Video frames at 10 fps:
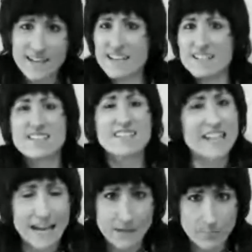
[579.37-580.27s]

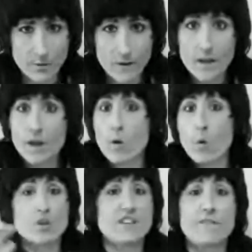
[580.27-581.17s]
escape,
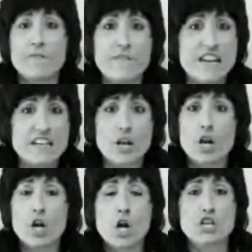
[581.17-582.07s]
or
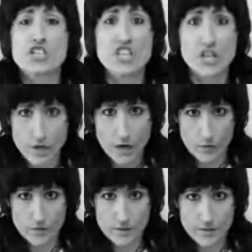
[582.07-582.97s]
defeat her
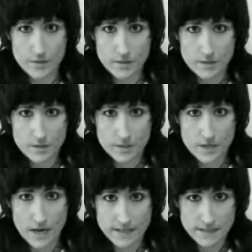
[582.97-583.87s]
judo.
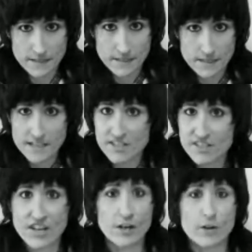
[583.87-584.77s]
Okay,
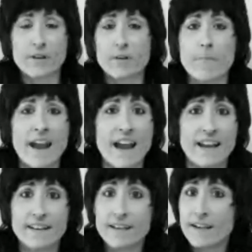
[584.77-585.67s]
Sara
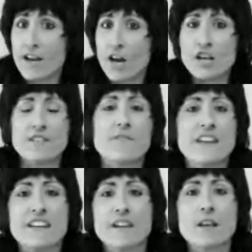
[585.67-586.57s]
Mcmann,
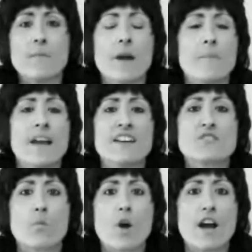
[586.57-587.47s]
undefeated in MMA
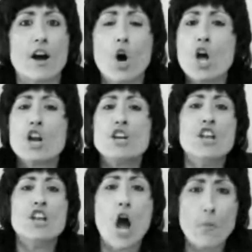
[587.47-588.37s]
as well.
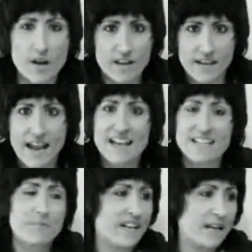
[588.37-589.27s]
Nobody
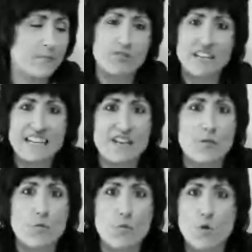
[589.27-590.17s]
has been able to get
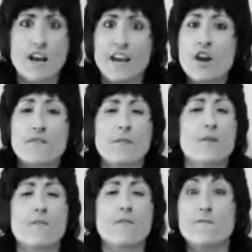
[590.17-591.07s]
away
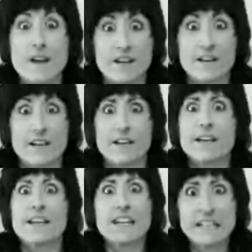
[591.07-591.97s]
from her
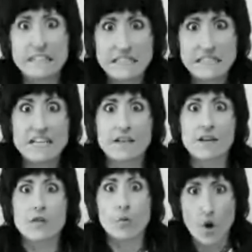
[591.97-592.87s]
very elite
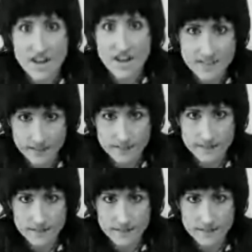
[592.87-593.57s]
wrestling.